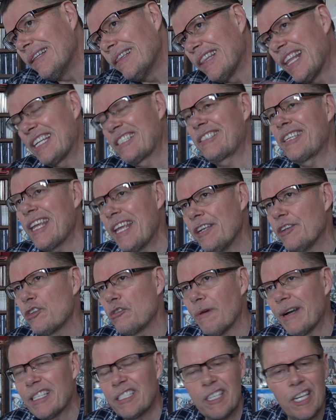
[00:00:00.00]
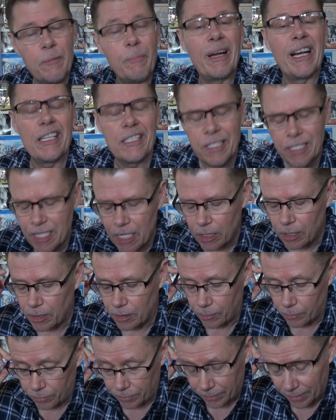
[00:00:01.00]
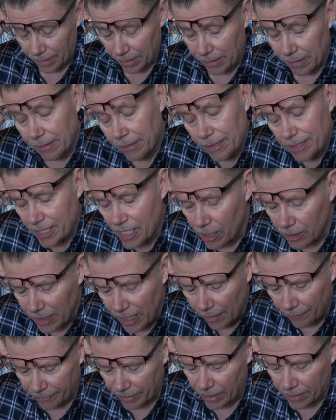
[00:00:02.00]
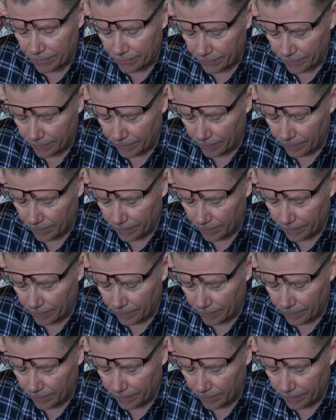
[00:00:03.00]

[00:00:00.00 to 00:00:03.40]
less interesting, but I still loved it.